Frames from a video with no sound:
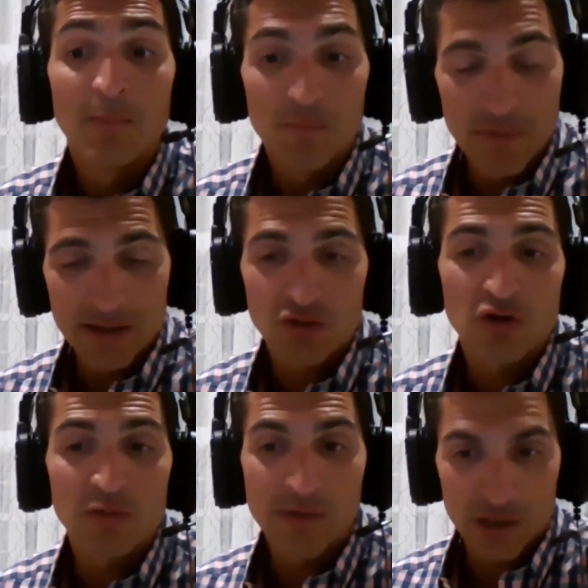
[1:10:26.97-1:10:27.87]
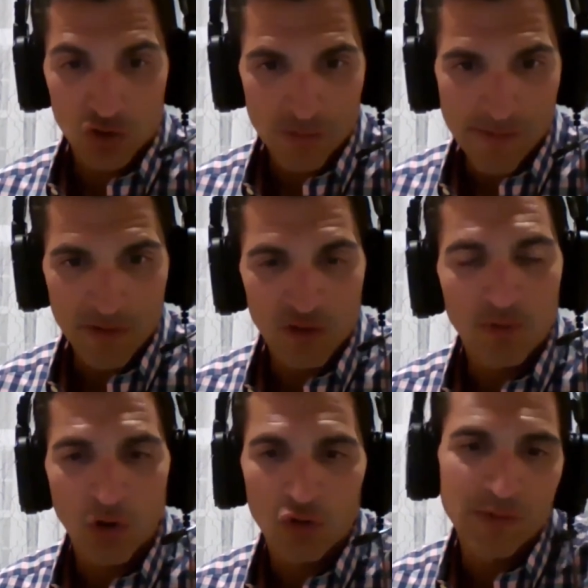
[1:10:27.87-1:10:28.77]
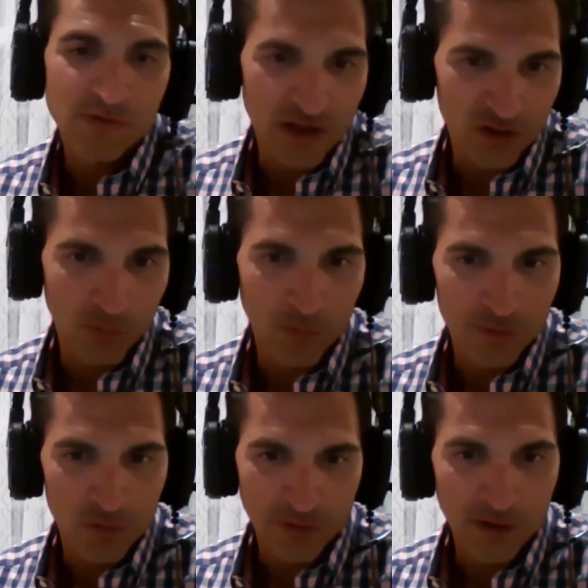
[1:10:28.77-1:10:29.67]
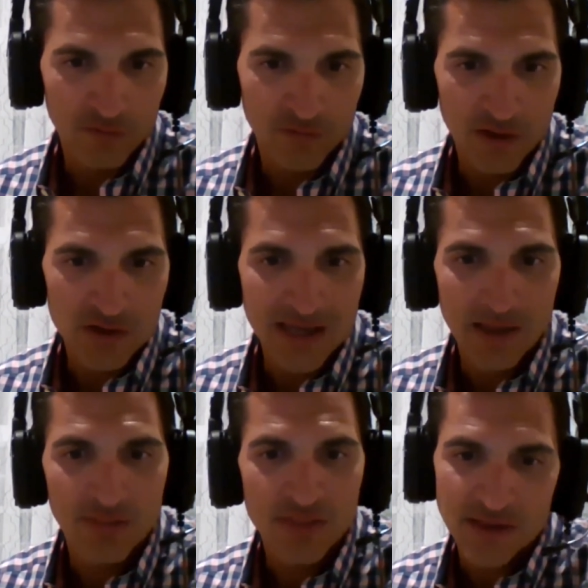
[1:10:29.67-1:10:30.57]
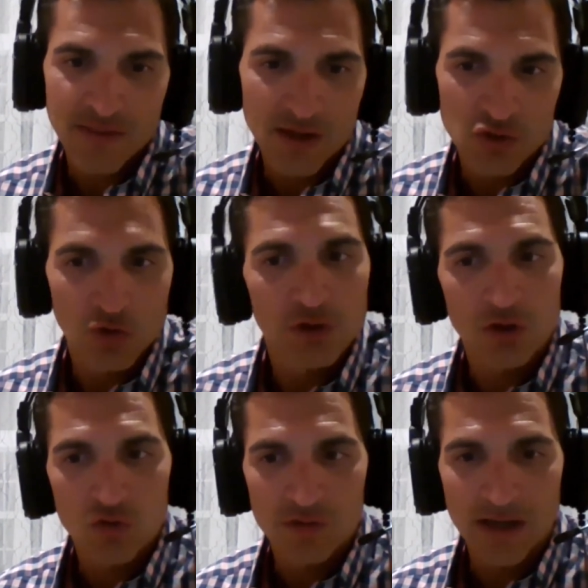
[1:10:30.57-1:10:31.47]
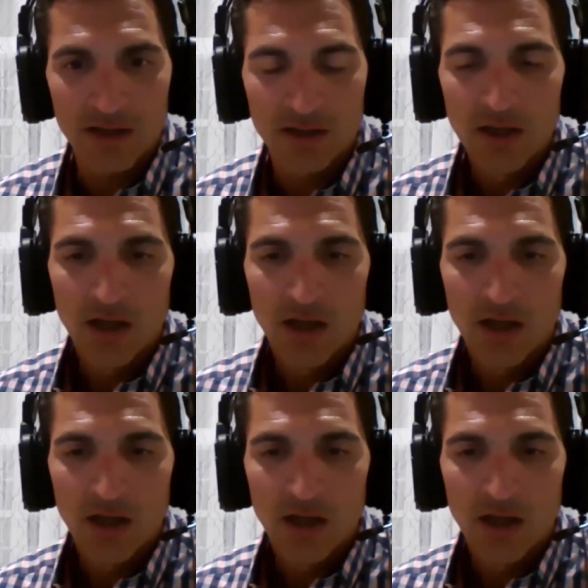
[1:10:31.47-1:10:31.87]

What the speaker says: Make your commitments, but also be flexible with yourself. And you can't think that you're going to create